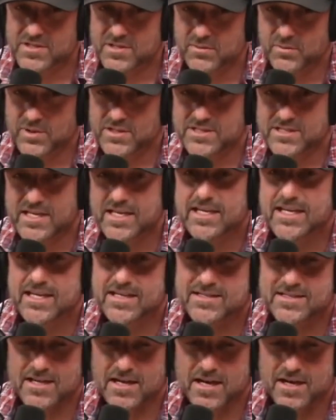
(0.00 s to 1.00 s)
What Zinke
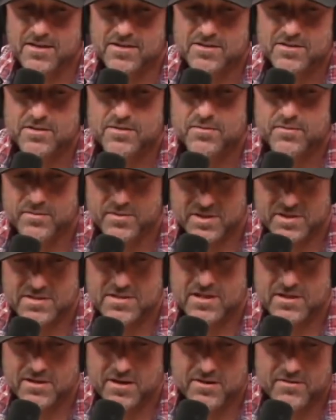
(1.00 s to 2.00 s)
says, the
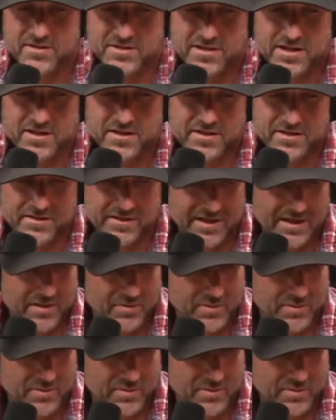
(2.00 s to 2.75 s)
Secretary of Interior, he